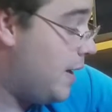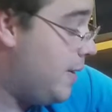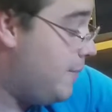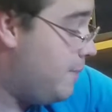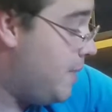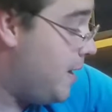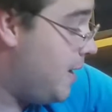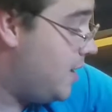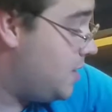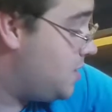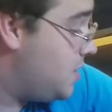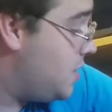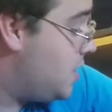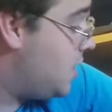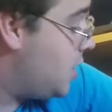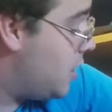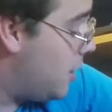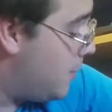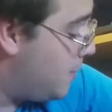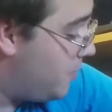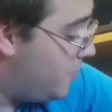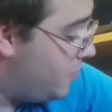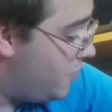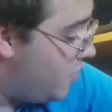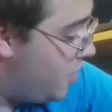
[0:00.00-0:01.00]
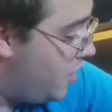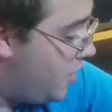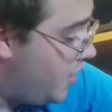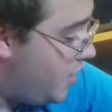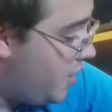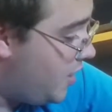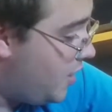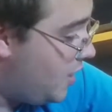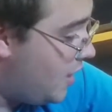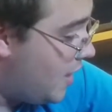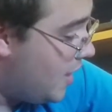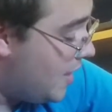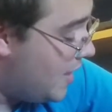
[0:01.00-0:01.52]
managed to get it up and
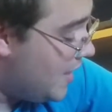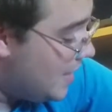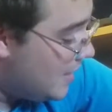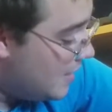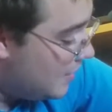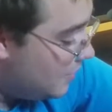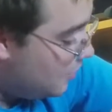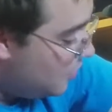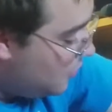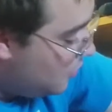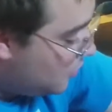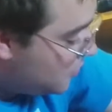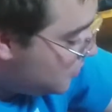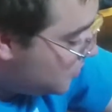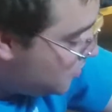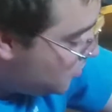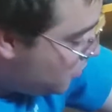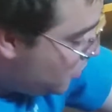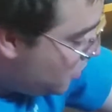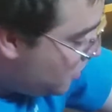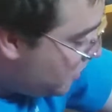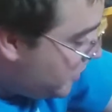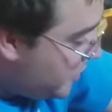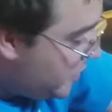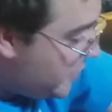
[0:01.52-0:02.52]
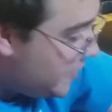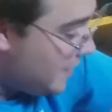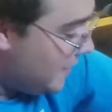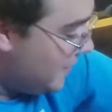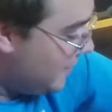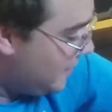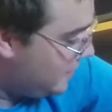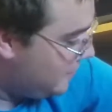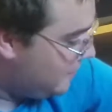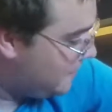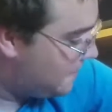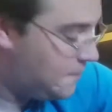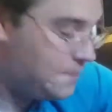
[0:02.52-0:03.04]
running. It looks good.
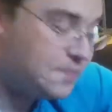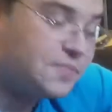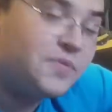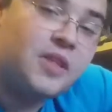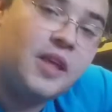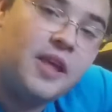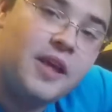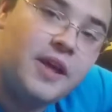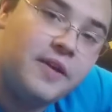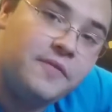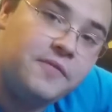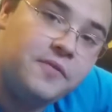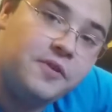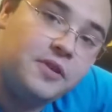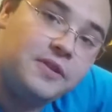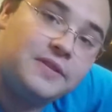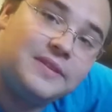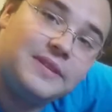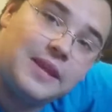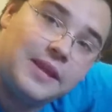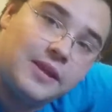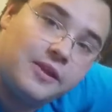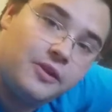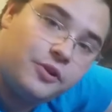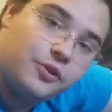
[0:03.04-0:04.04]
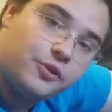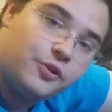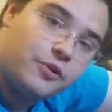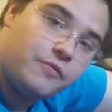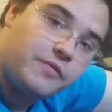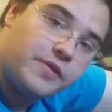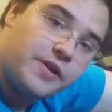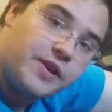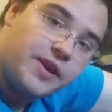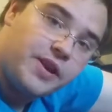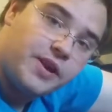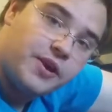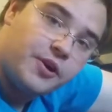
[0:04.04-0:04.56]
And if you take a look over
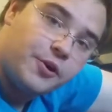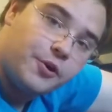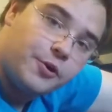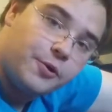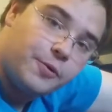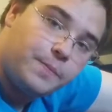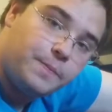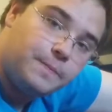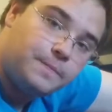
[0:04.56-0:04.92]
here,